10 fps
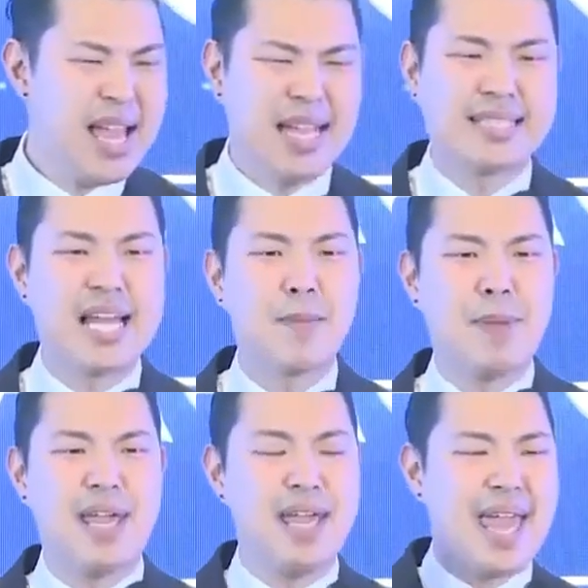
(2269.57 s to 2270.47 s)
It's like
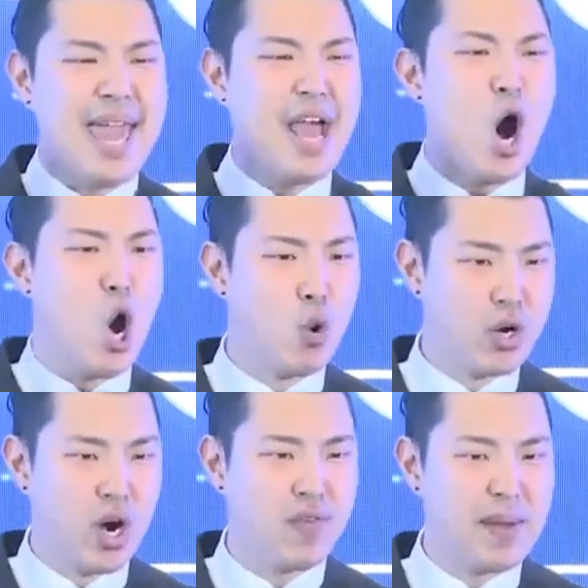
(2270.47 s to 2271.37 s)
being an
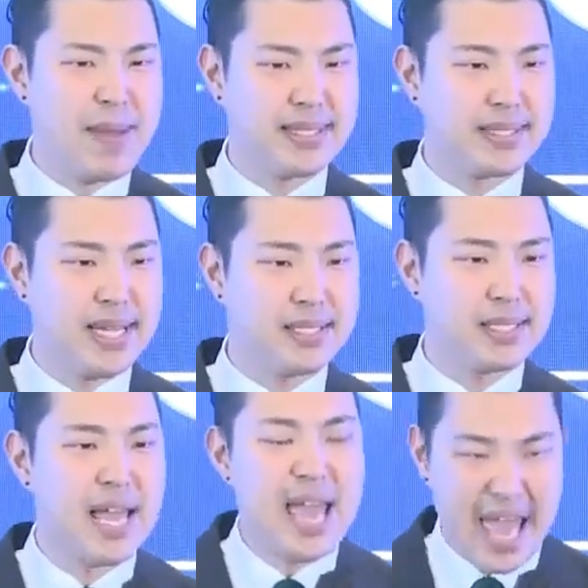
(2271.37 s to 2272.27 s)
owner of a business